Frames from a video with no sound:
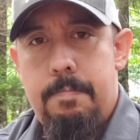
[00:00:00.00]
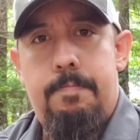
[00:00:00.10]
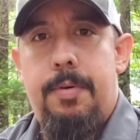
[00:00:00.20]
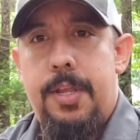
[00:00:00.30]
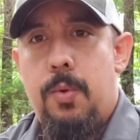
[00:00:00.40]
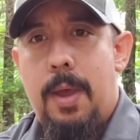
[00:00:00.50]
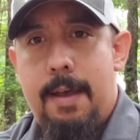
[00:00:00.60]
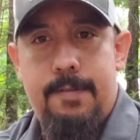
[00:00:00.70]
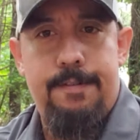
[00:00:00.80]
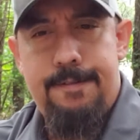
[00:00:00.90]
but you
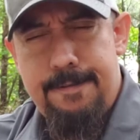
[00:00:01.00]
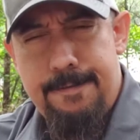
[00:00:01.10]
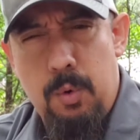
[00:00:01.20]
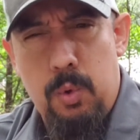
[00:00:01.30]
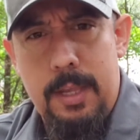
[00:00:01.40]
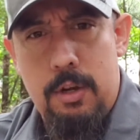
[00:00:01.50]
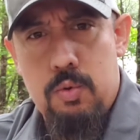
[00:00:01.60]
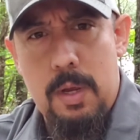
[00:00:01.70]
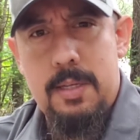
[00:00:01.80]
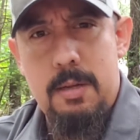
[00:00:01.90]
haven't fully
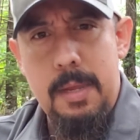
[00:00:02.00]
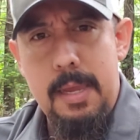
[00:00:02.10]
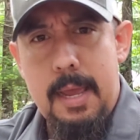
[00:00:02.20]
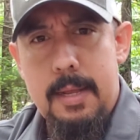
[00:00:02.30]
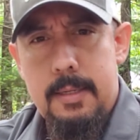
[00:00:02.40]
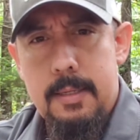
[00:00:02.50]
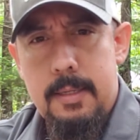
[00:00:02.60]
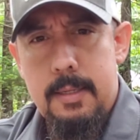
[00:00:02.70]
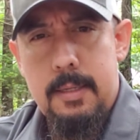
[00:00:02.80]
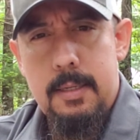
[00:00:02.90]
trusted me yet,
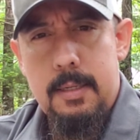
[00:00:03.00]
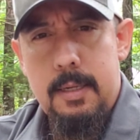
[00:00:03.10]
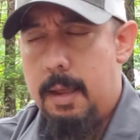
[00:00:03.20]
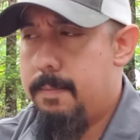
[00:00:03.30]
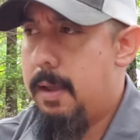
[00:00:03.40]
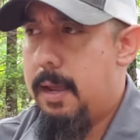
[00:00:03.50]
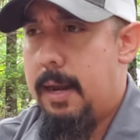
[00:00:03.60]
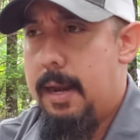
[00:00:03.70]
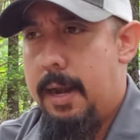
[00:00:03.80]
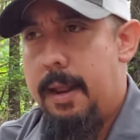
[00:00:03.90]

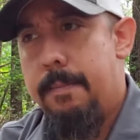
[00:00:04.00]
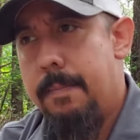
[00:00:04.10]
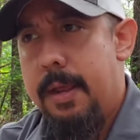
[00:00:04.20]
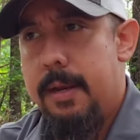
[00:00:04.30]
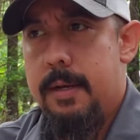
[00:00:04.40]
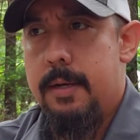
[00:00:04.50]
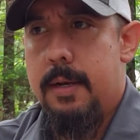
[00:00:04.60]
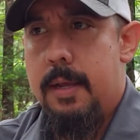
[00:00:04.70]
and